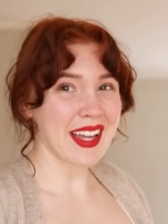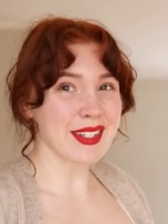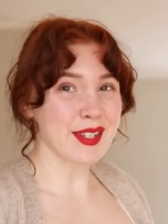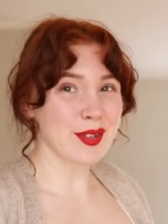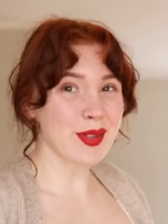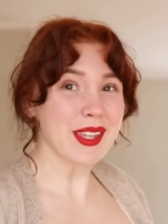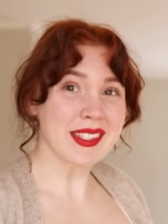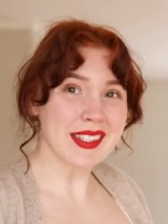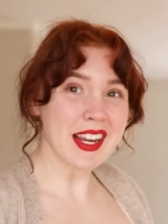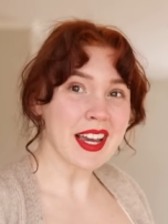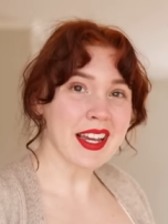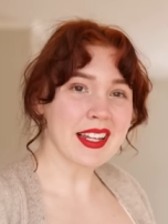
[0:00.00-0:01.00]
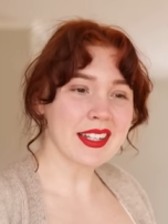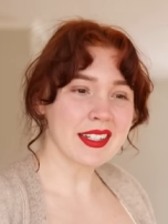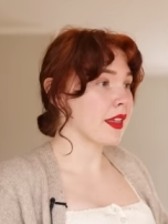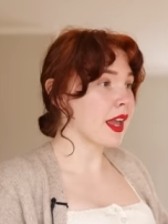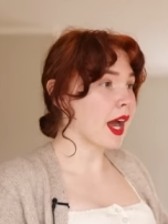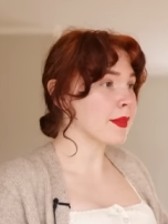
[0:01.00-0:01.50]
And to this day,
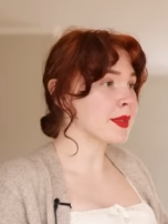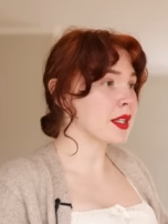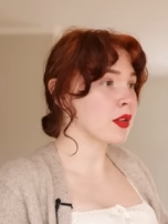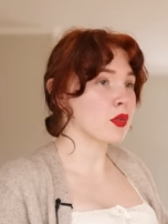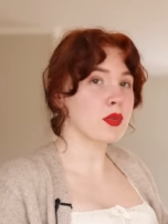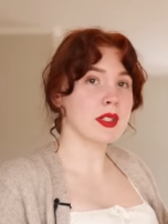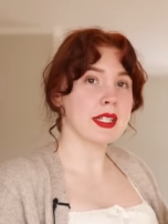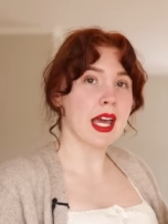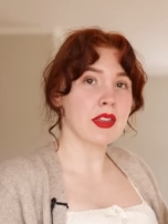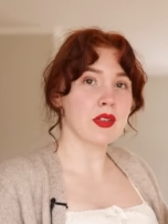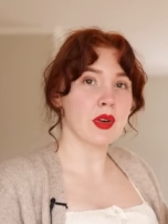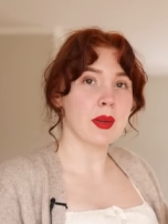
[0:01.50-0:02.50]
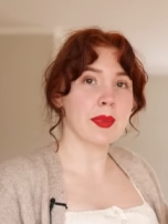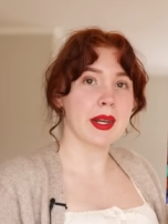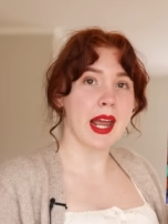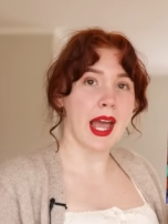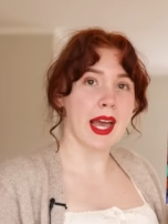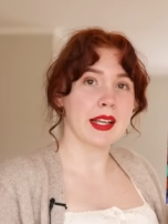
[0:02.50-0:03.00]
the absolute death grip
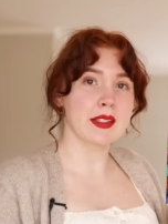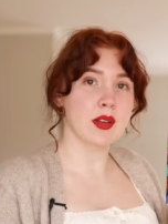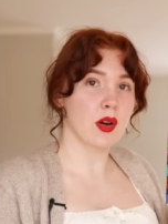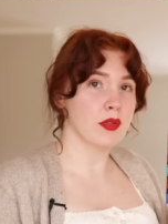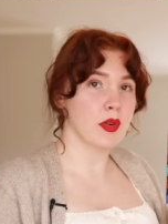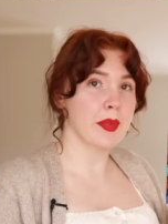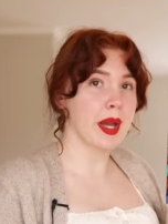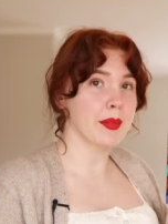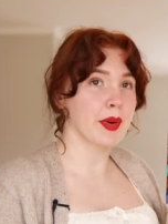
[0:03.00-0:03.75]
it has over my